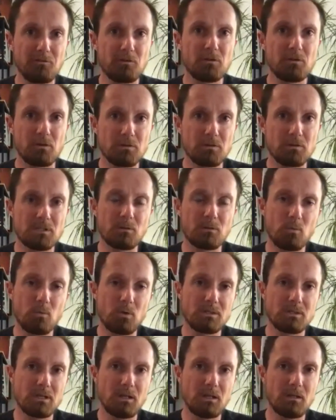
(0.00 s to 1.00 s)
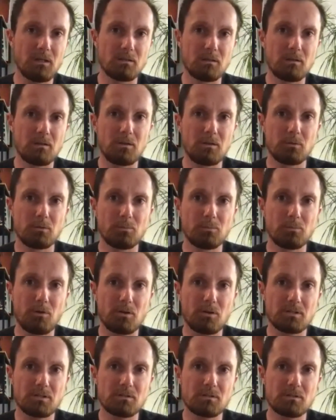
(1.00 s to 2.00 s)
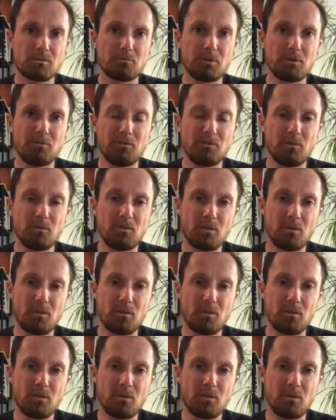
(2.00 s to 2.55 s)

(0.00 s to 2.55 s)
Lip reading: Until what date you will process a refund?